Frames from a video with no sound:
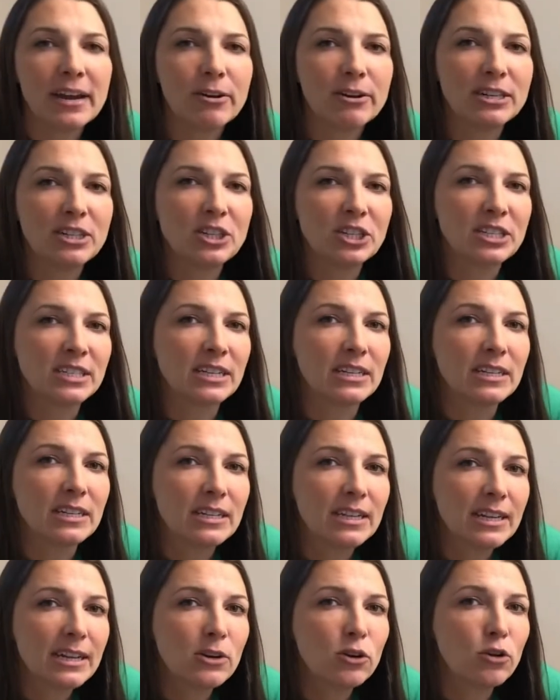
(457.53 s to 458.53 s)
just a
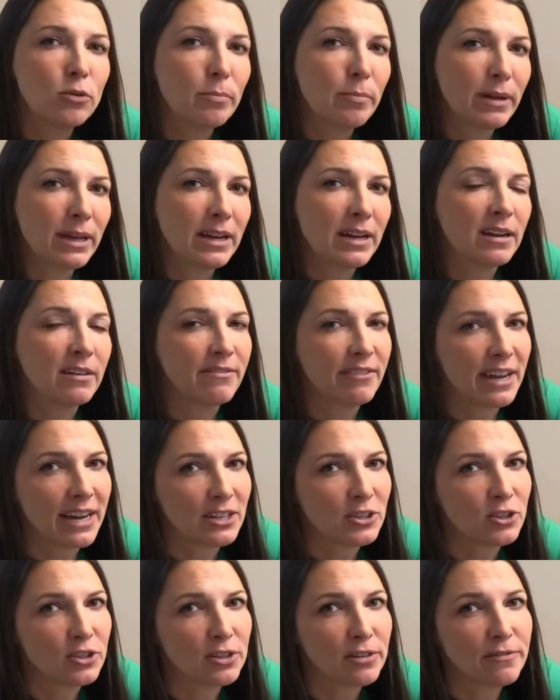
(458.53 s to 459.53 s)
little bit of
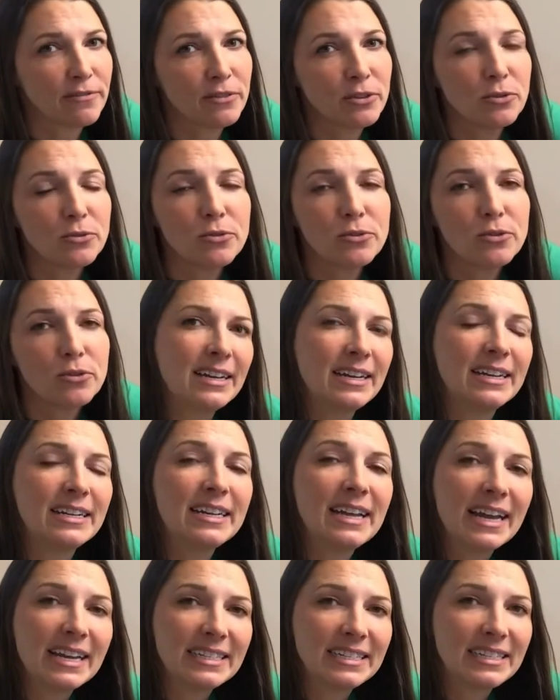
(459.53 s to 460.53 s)
extra fuel in
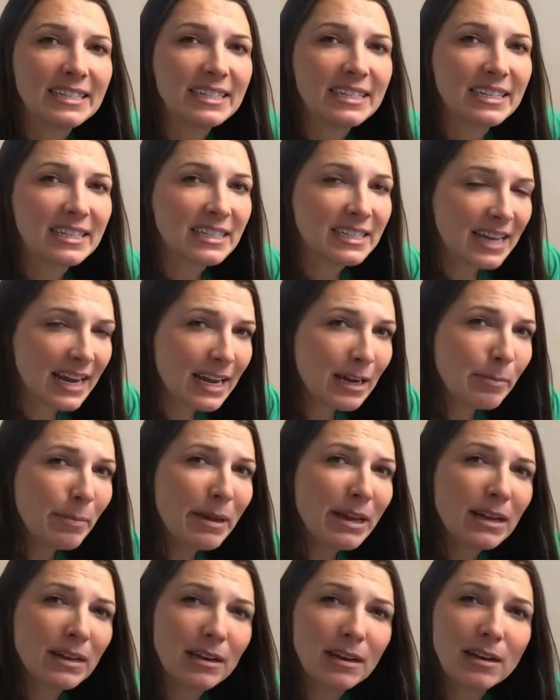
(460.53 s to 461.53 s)
case it's going to take
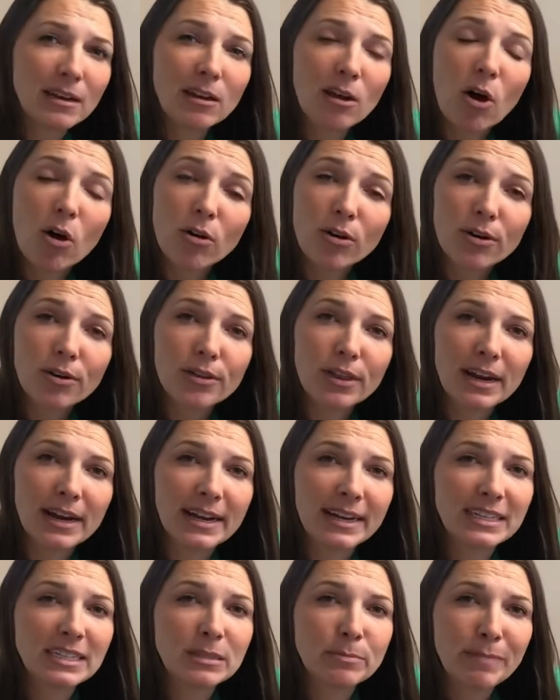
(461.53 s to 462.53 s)
me a little longer than
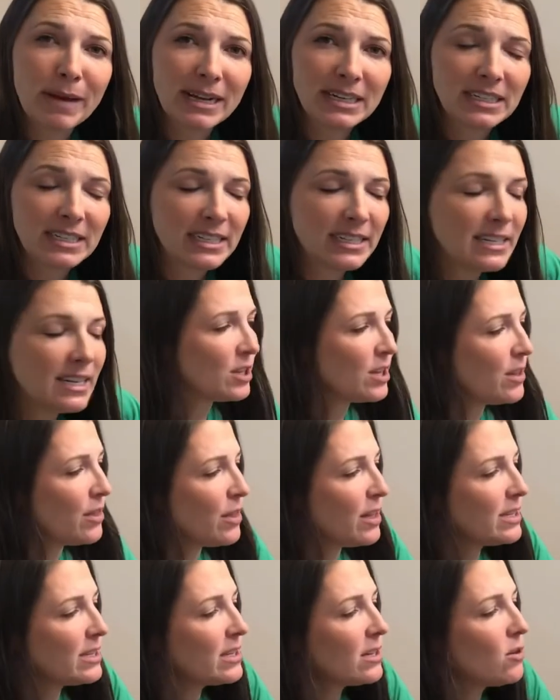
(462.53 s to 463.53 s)
expected.
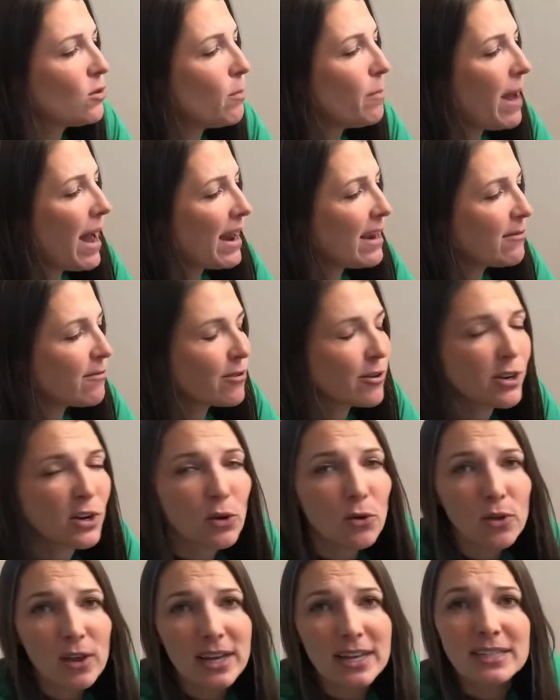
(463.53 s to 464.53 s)
This little bag of
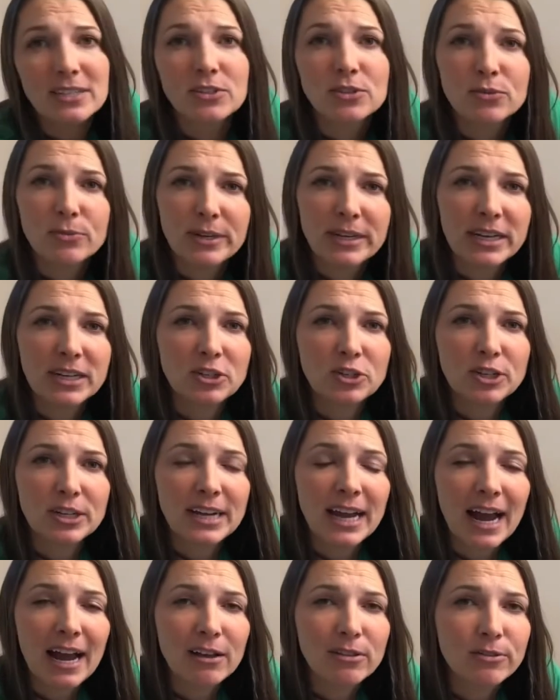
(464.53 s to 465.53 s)
granola is 300
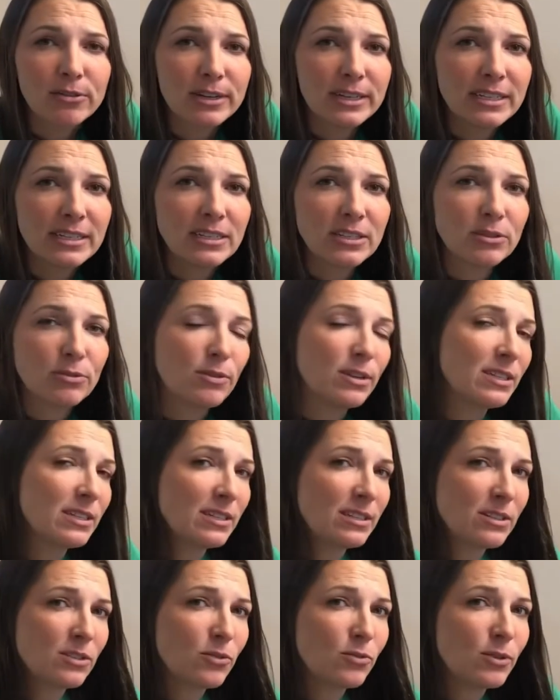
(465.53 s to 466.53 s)
calories, so this
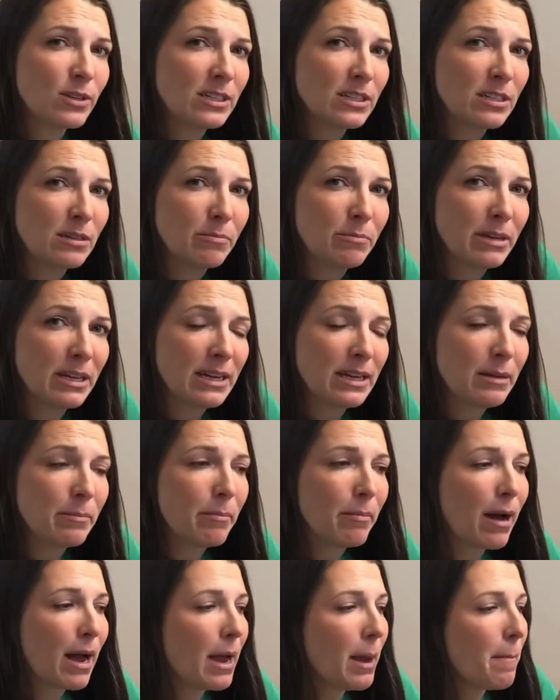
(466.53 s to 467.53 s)
is going to be
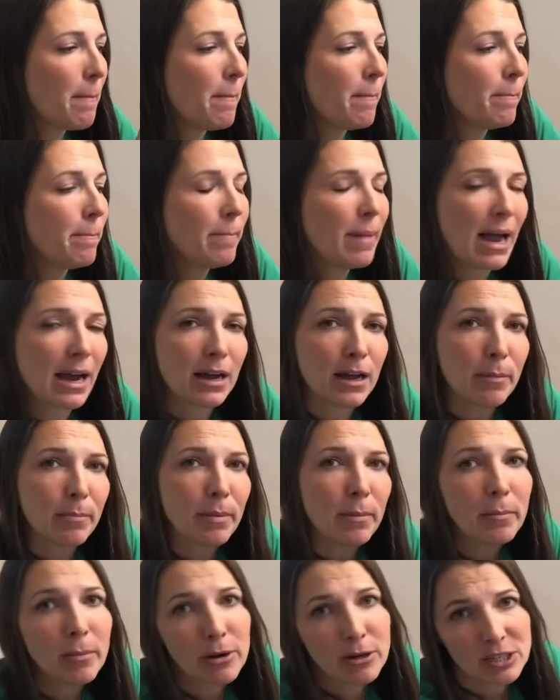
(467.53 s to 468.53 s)
my backup
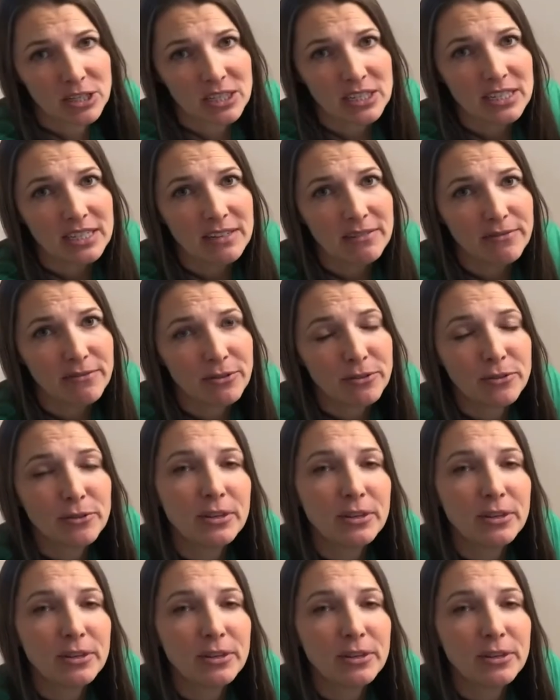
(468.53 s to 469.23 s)
emergency food.